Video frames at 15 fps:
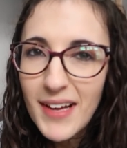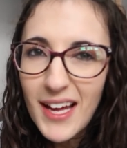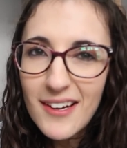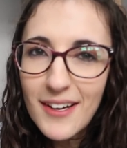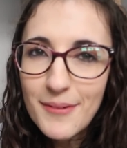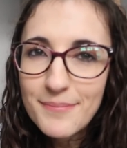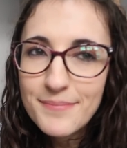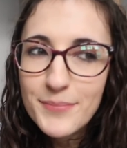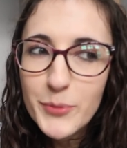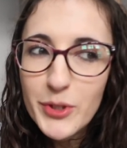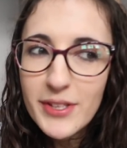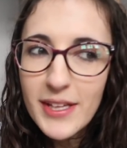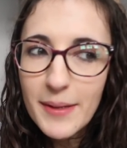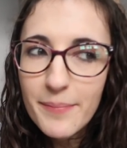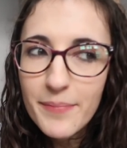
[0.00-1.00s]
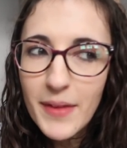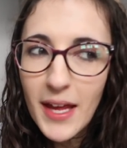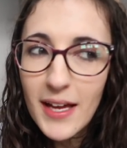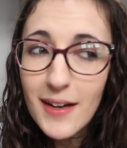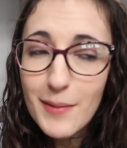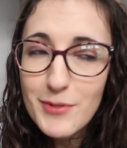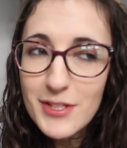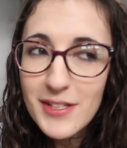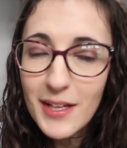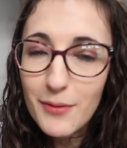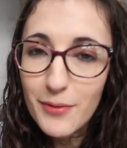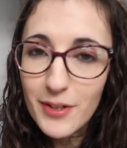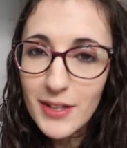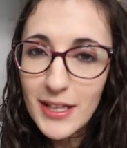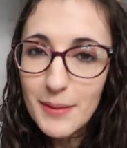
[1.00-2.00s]
I don't know, we'll see. And I'm just
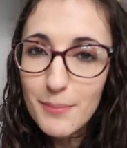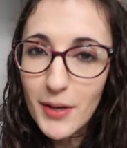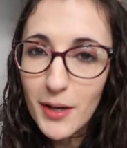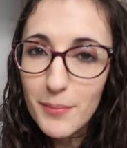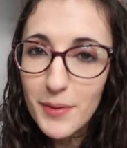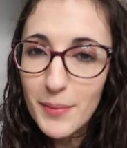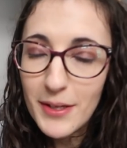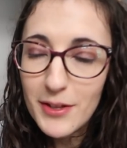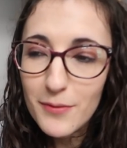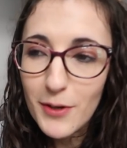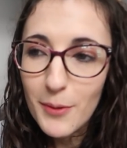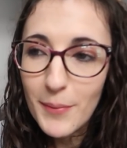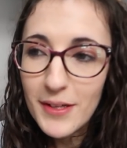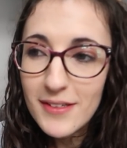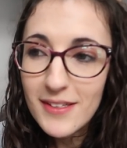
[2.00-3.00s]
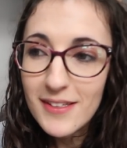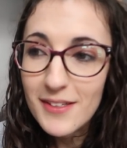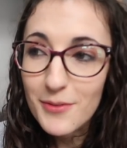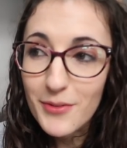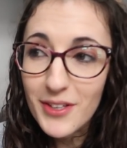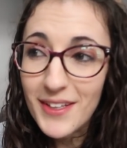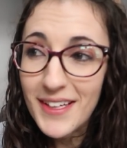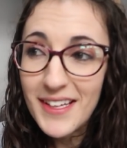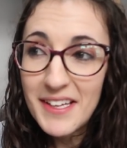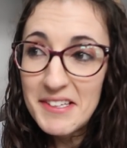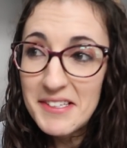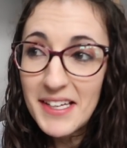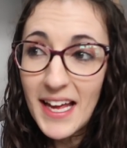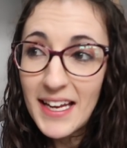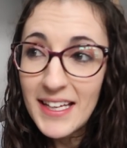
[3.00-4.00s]
like really bummed about the romance because there really
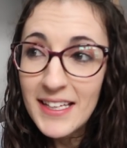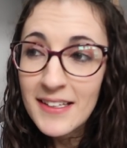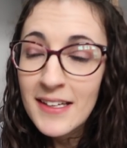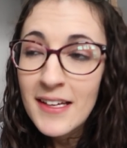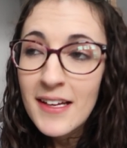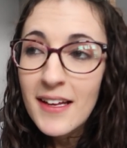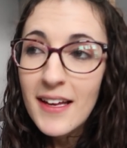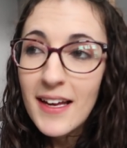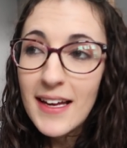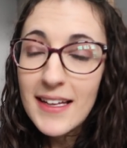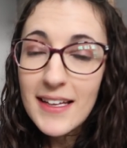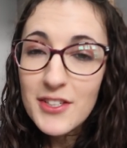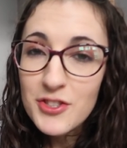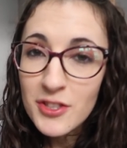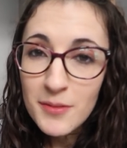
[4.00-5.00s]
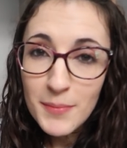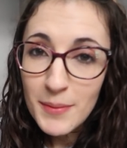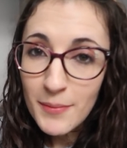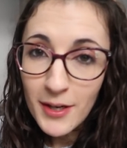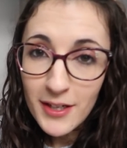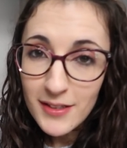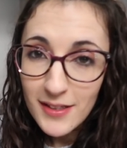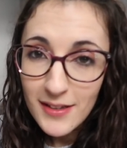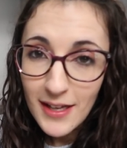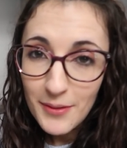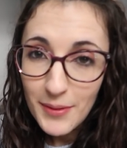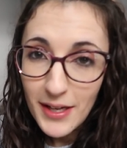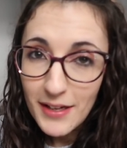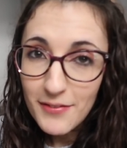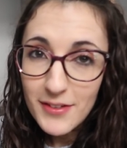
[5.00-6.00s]
isn't any, and it shouldn't be marketed
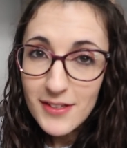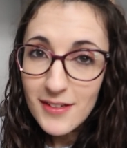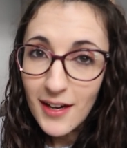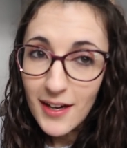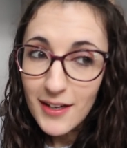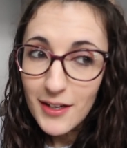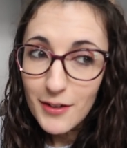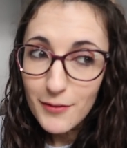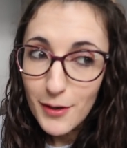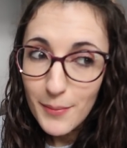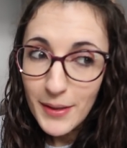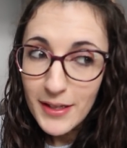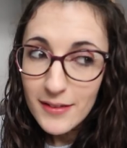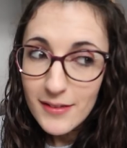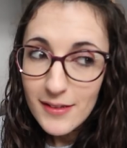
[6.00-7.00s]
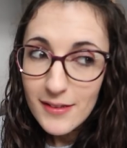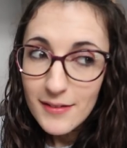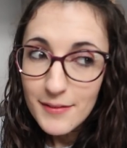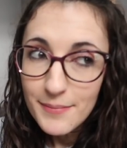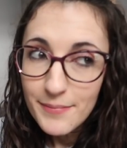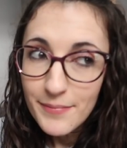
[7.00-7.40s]
that way if it's not a romance.